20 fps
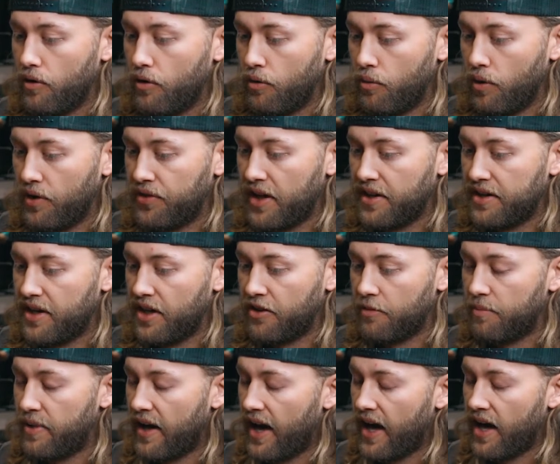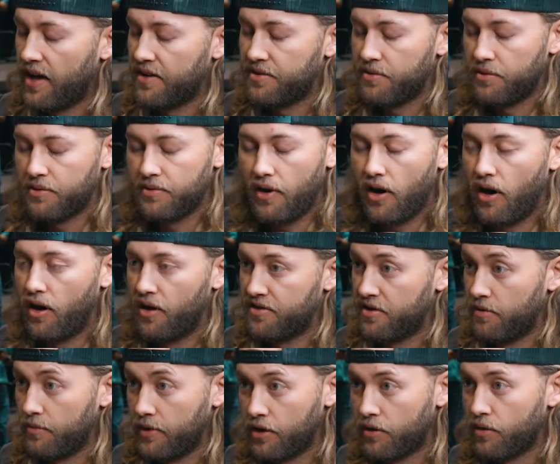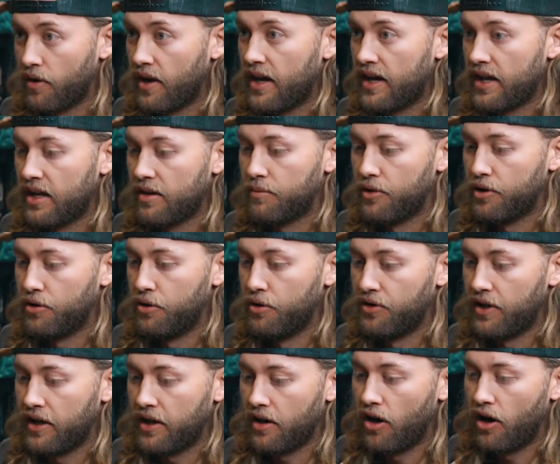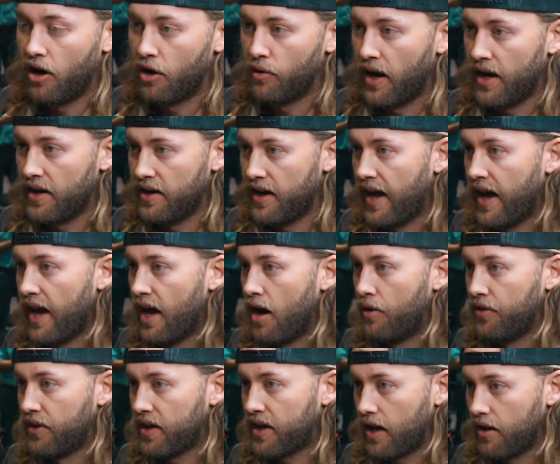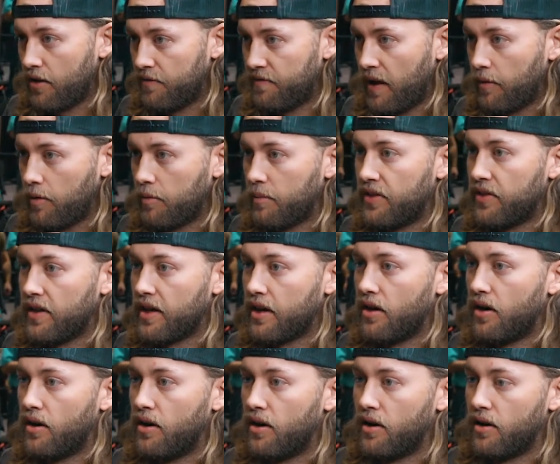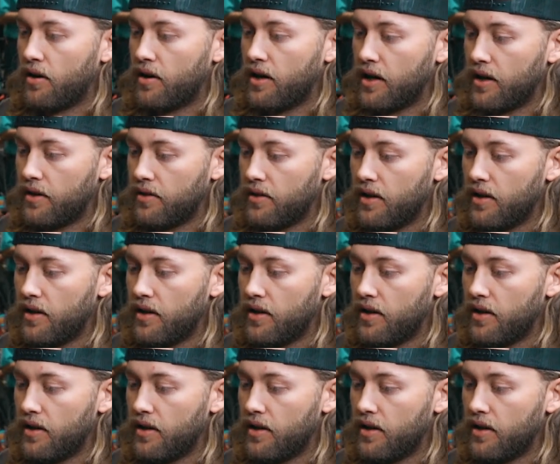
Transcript: what they did in the past was awesome and great, but who they are right now and the kind of family men they are and